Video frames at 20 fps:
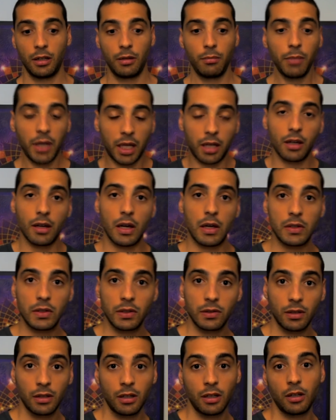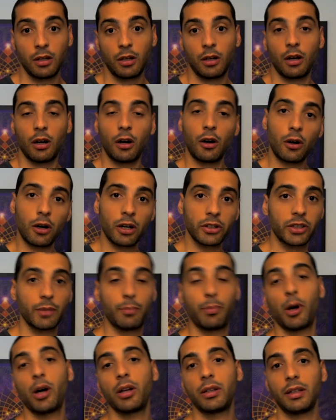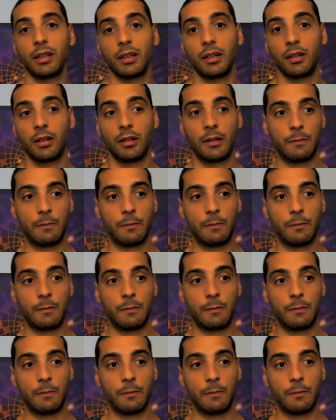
Because or the body